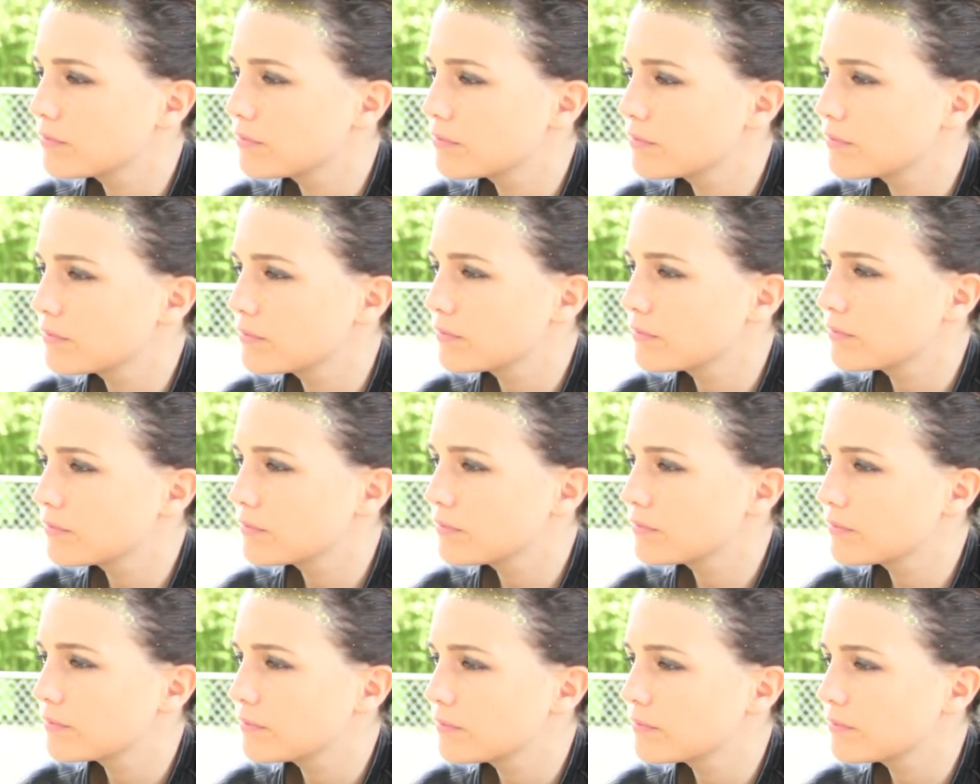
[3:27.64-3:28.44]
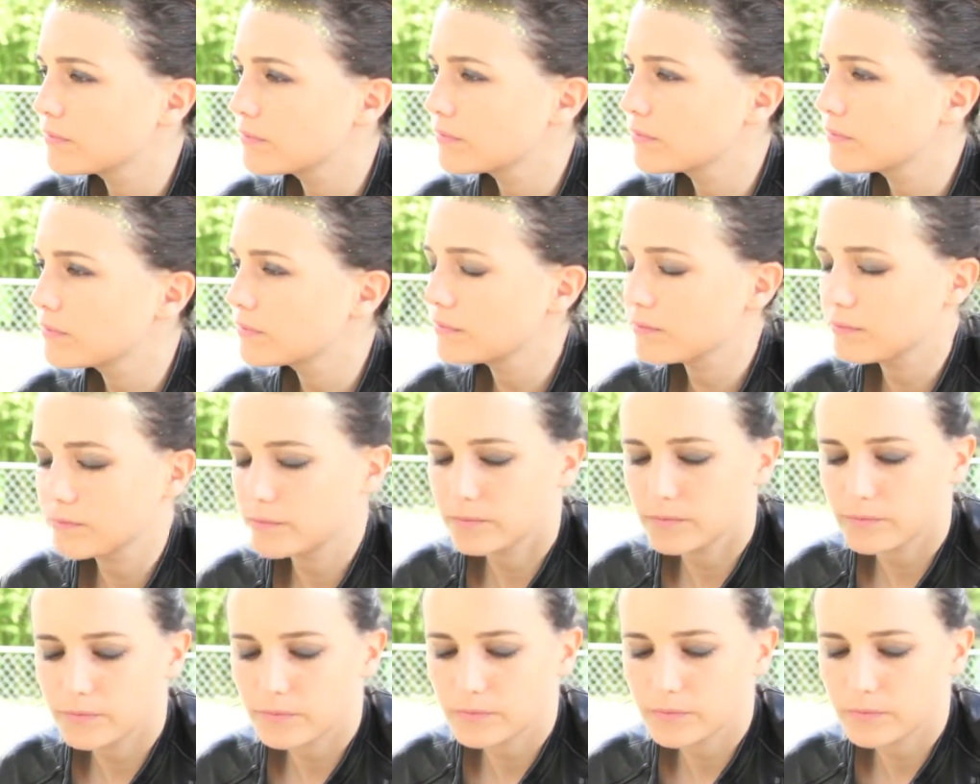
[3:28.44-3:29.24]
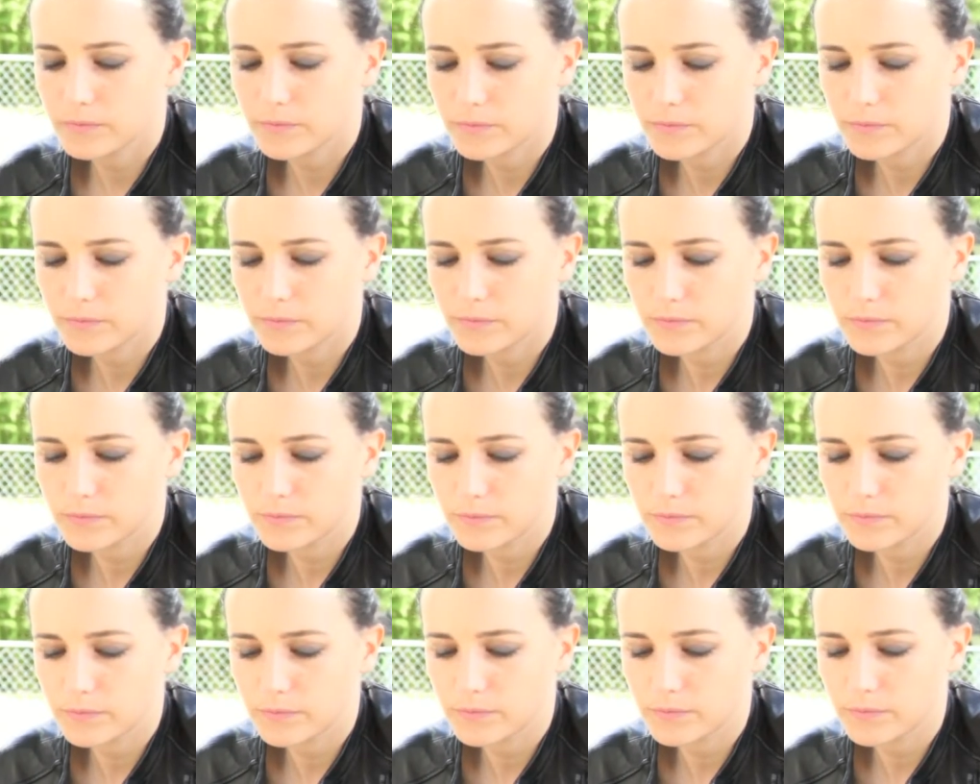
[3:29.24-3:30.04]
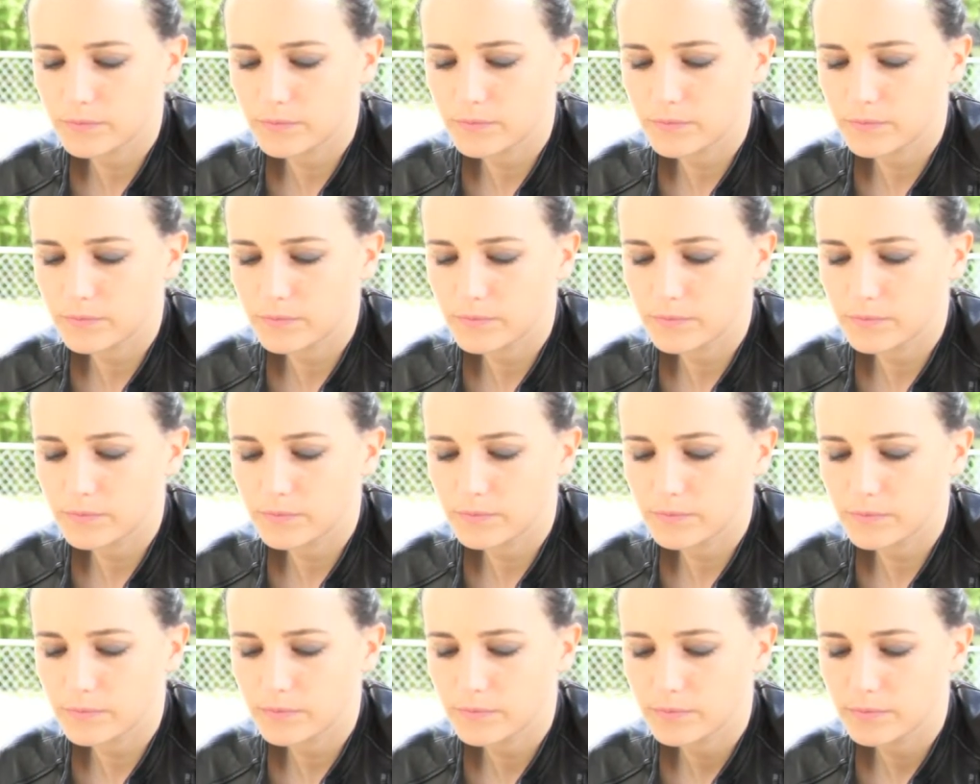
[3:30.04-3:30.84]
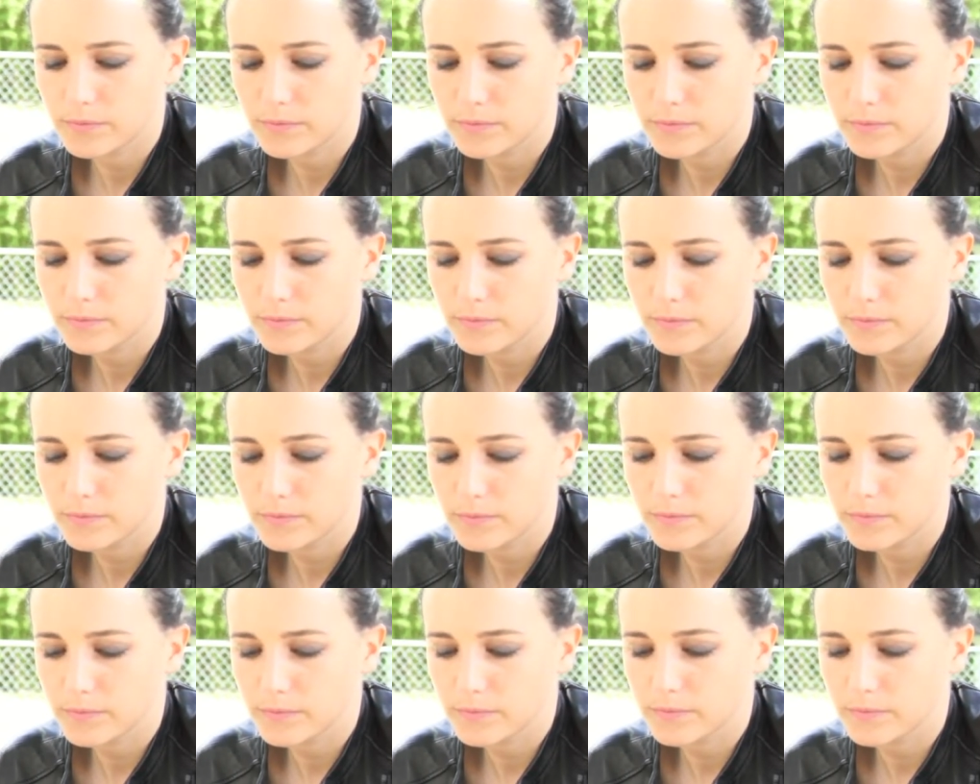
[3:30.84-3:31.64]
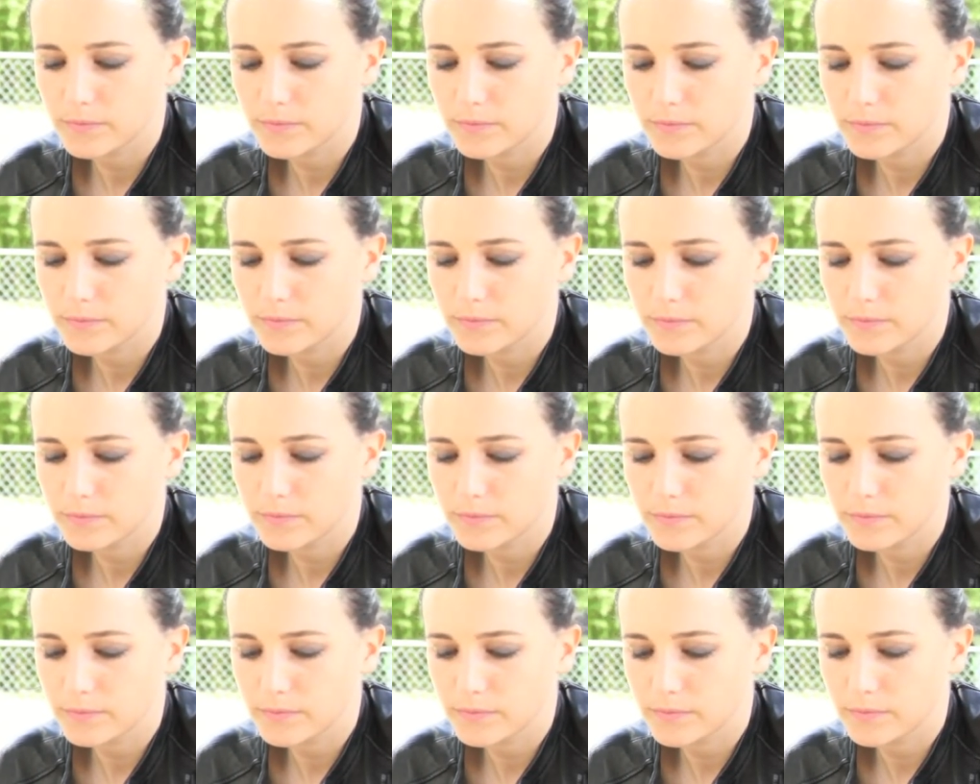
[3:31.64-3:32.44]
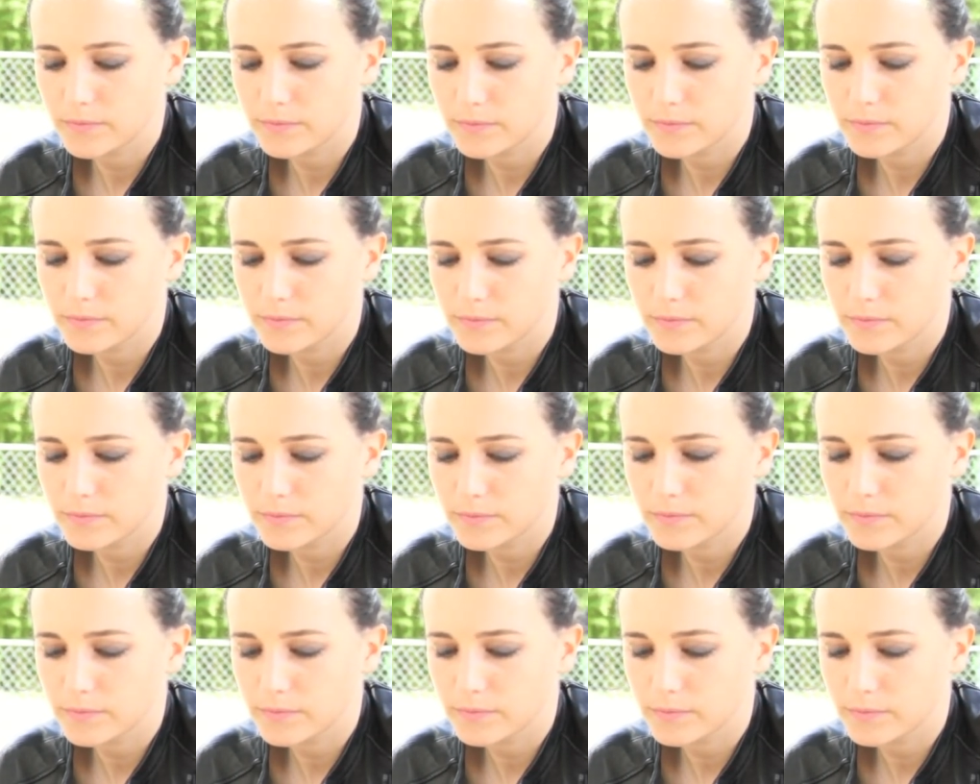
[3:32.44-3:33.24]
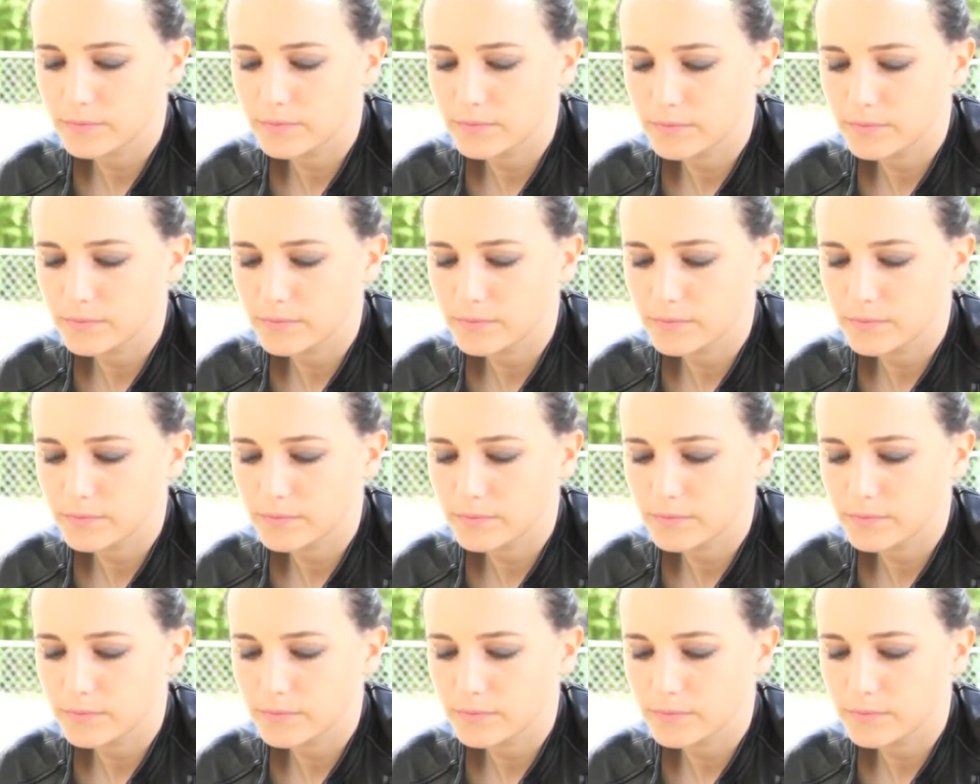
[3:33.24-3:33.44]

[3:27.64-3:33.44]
This person isn't speaking.